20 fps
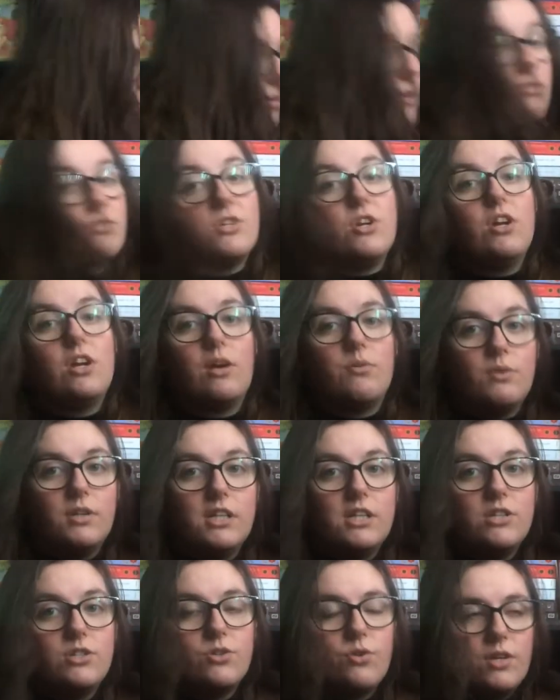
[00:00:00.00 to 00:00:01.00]
But it was good. I
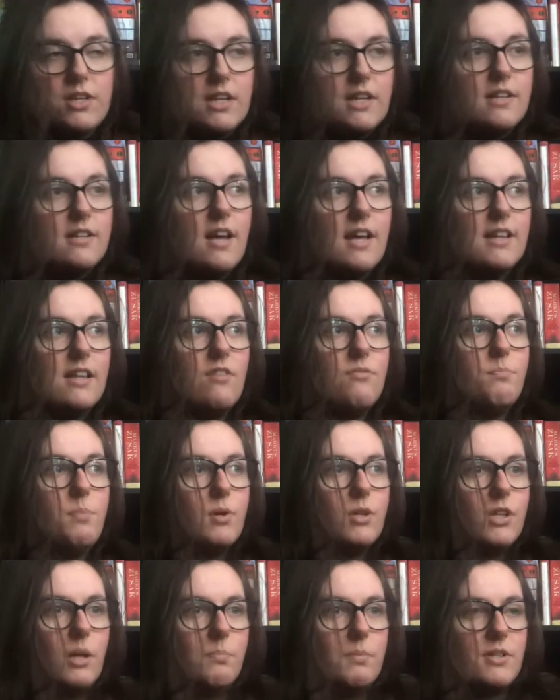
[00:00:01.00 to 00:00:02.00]
really enjoyed it. I love
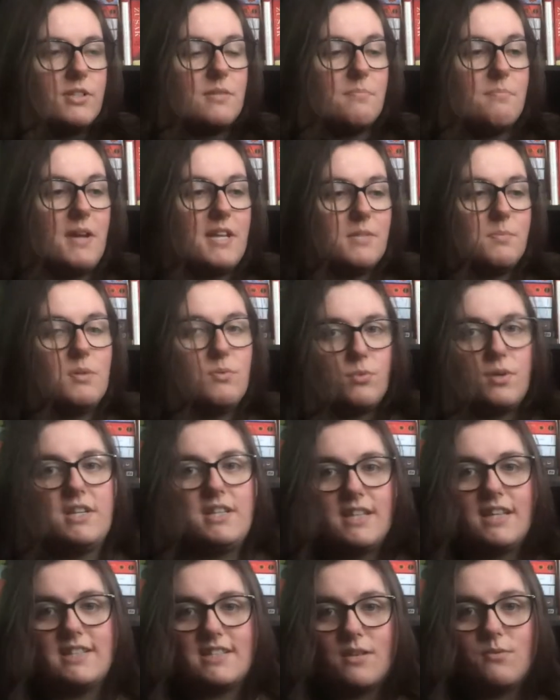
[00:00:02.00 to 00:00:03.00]
book club because it makes me read
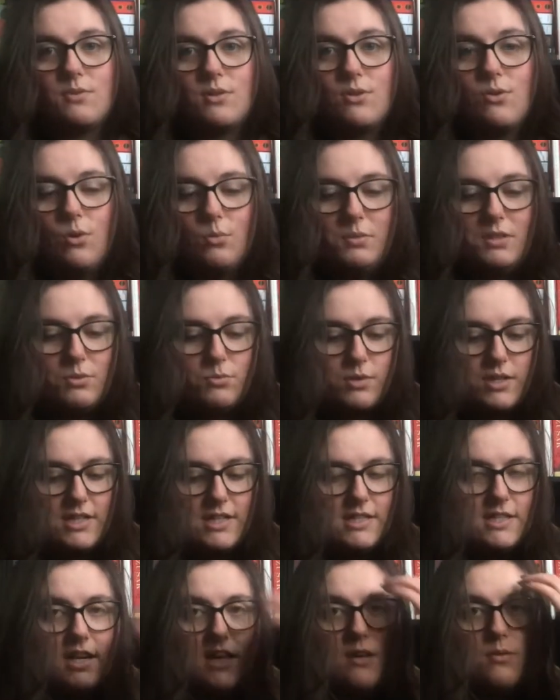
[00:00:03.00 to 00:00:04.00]
things I wouldn't normally
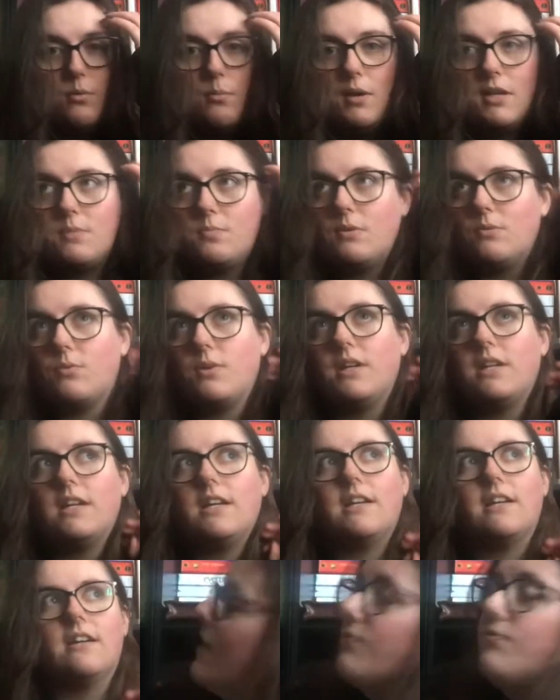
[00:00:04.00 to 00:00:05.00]
read. We're meant to be
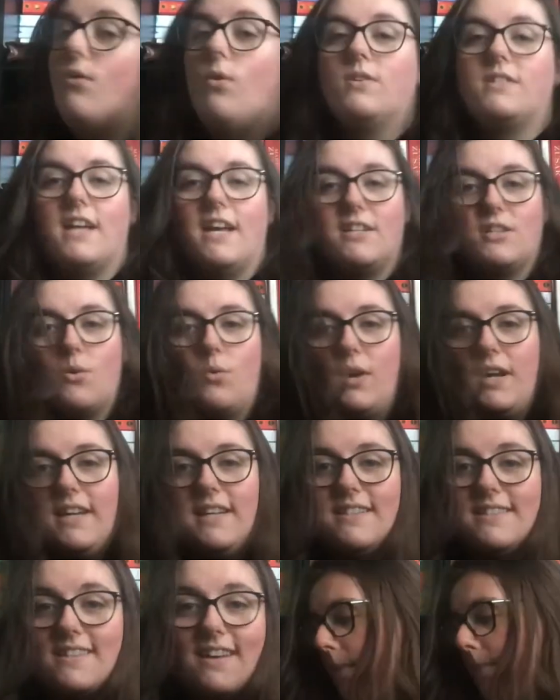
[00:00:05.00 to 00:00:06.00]
reading Four Dead
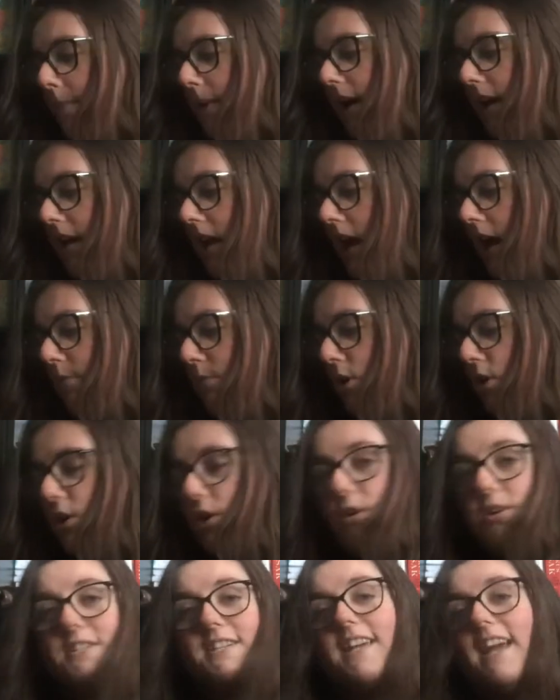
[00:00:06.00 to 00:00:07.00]
Queens, but I'm not
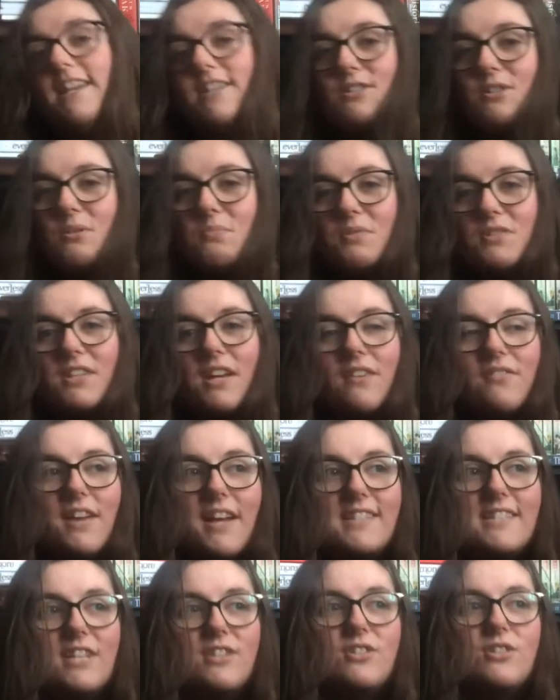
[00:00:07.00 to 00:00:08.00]
going to get to because I have an
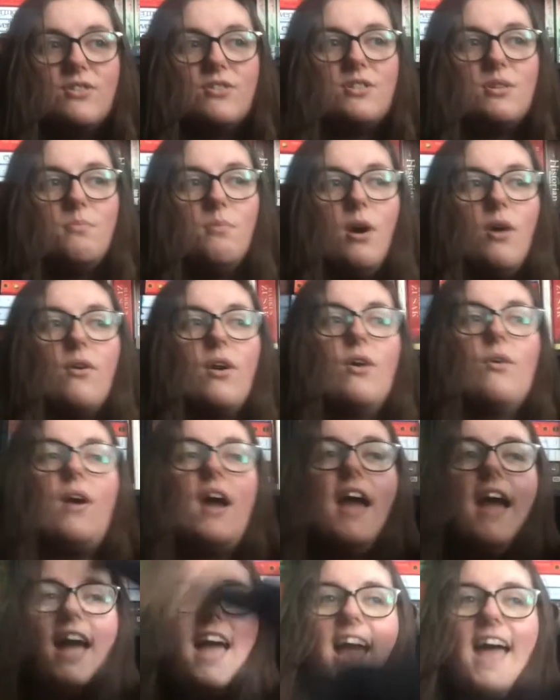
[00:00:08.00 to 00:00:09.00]
essay due
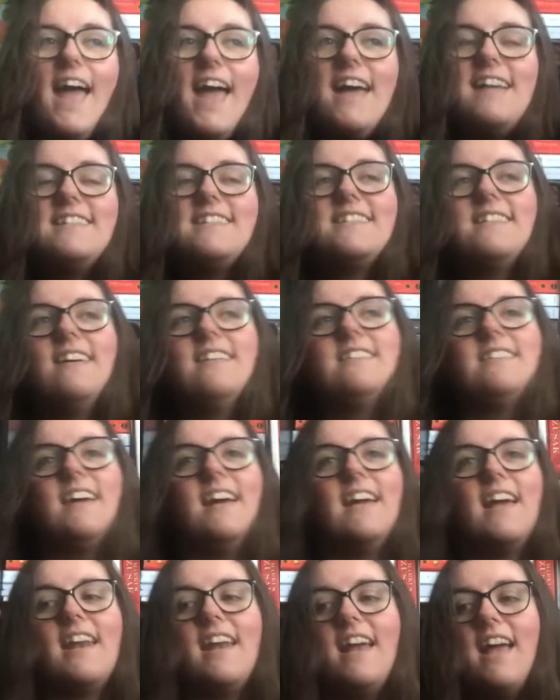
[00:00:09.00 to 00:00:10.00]
tomorrow and
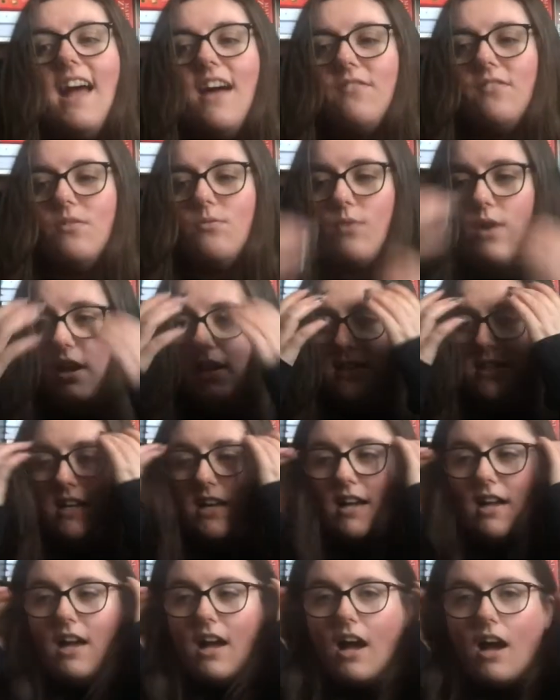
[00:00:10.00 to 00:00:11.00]
Sunday, and I haven't read
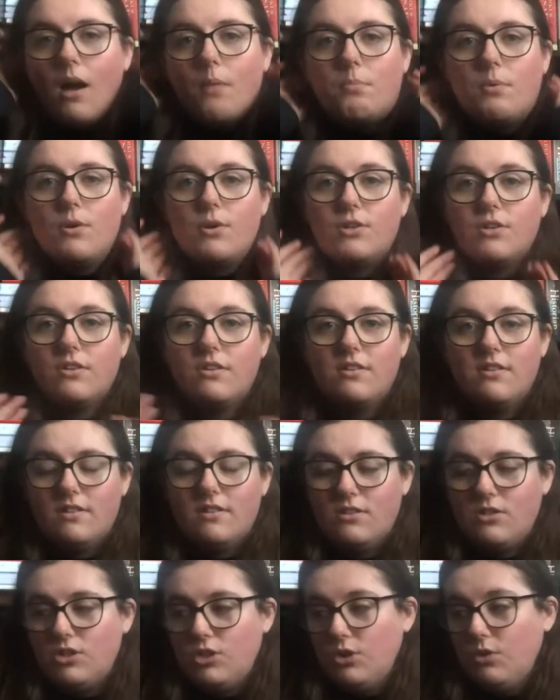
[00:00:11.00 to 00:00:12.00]
a book
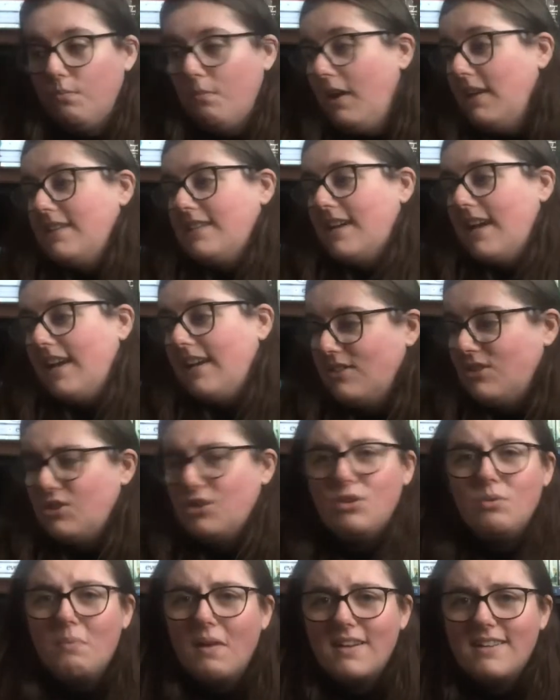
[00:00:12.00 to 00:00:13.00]
Due Monday.
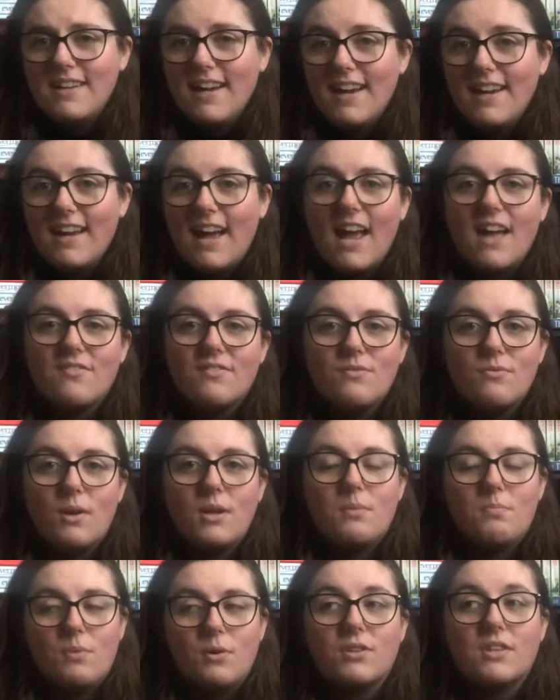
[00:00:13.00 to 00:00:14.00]
Due Monday? I haven't
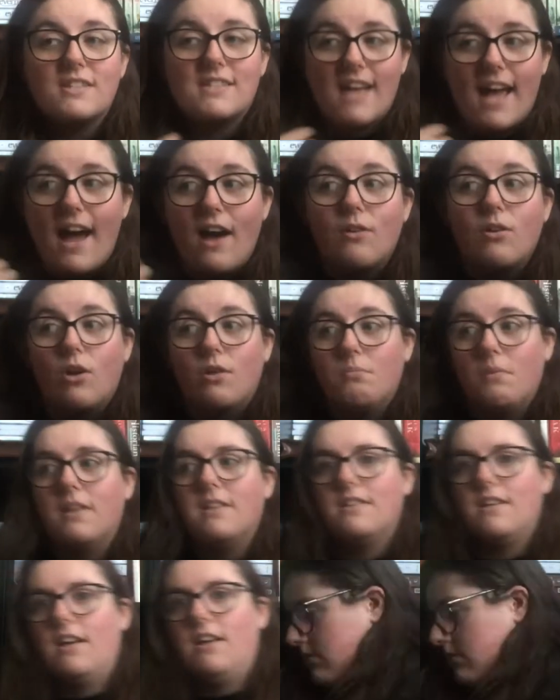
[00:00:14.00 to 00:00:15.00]
read a book that's out on
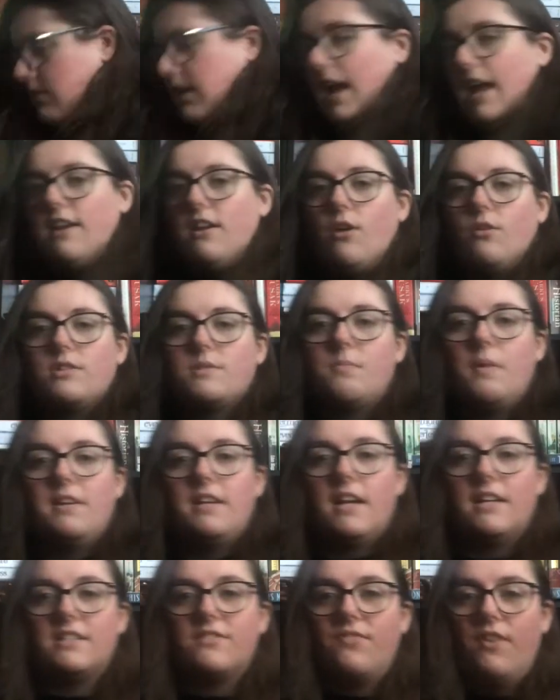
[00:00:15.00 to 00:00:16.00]
Monday. Yeah, no, it's
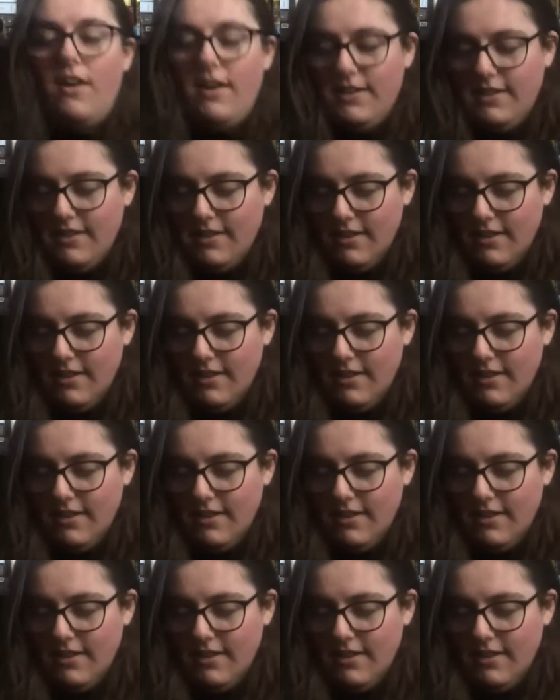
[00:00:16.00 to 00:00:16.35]
Monday, it's fine.